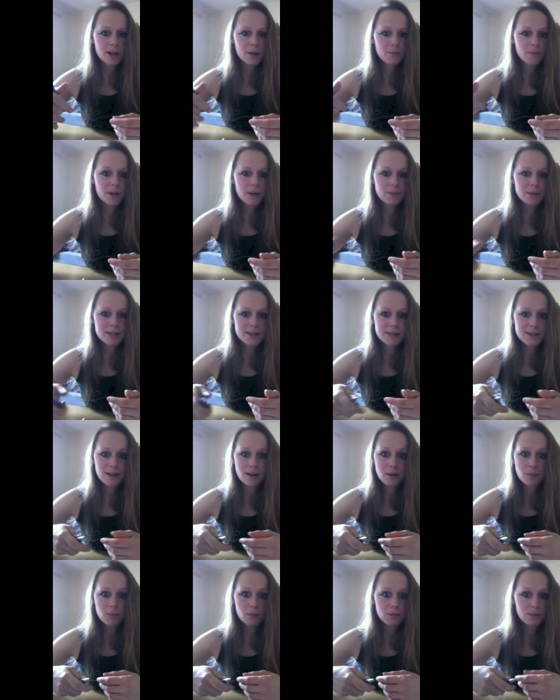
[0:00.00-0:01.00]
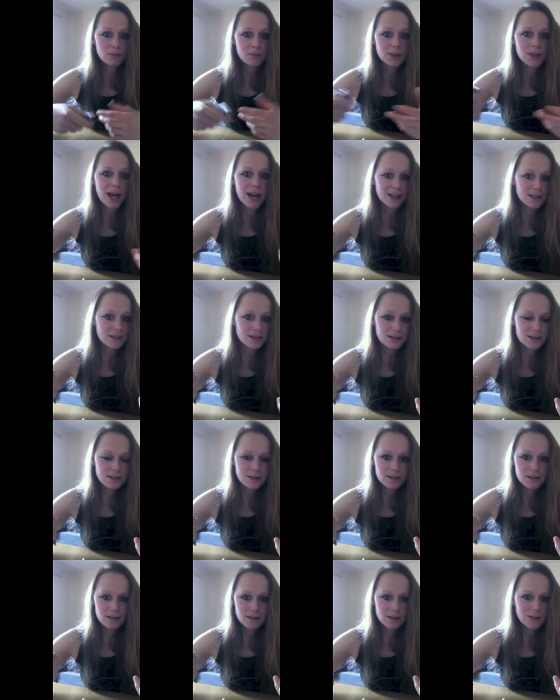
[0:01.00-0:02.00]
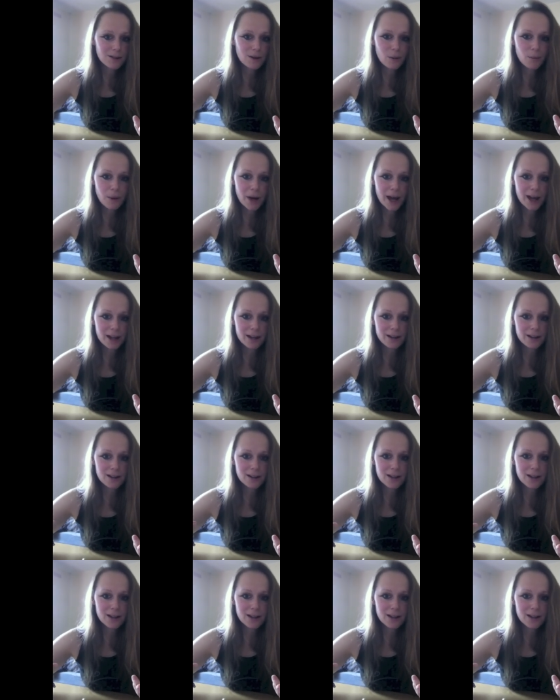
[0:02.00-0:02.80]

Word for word: maybe some nuts in your bag.